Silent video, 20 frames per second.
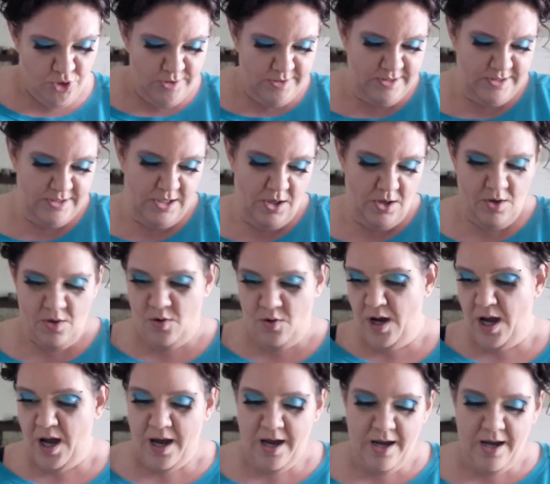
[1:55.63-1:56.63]

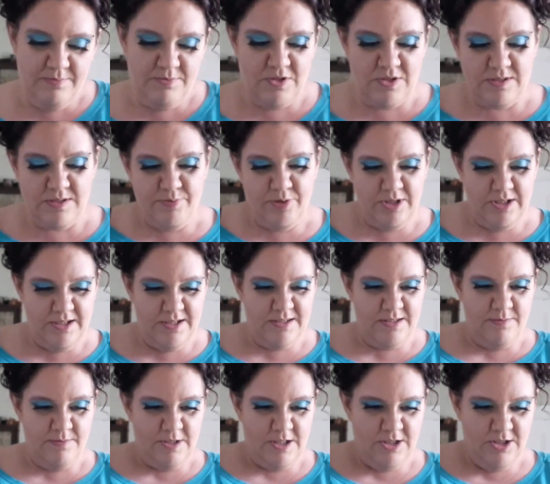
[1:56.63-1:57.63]
So, I'm just putting
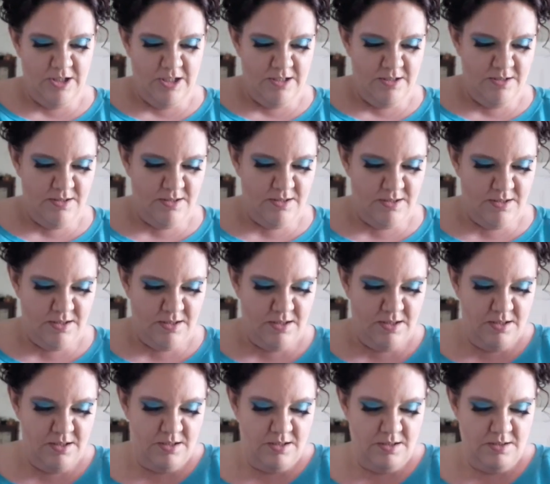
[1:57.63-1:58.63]
some onions
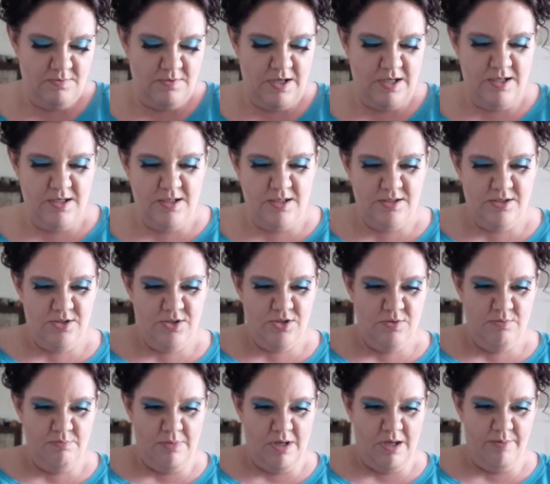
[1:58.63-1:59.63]
right
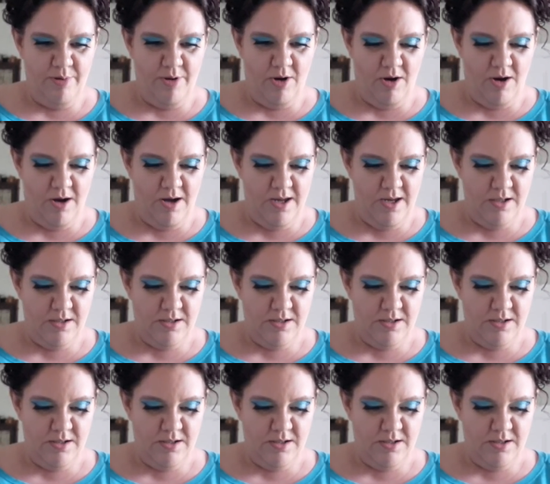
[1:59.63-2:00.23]
into my pot.